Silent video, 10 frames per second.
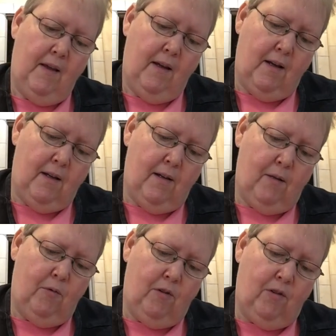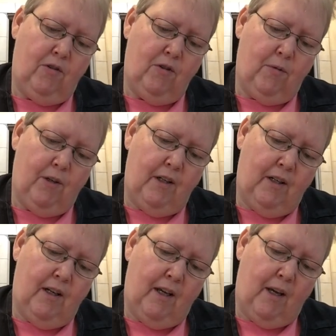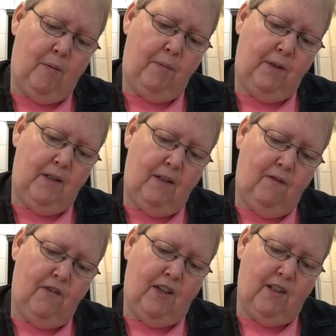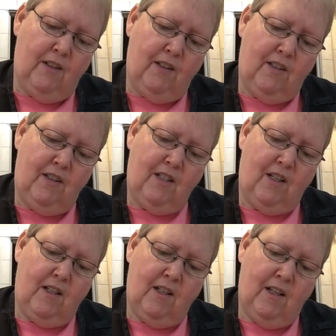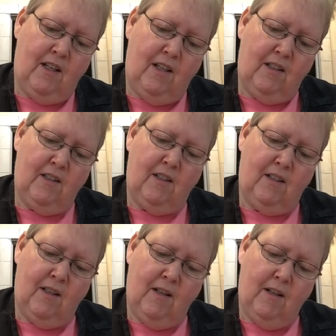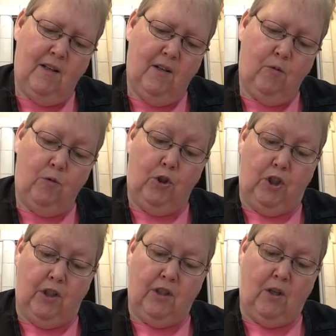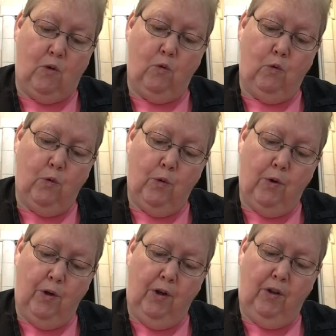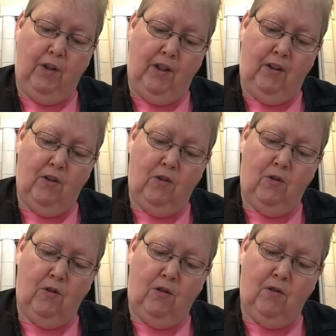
I'm going to write Happy Valentine's, which is a really long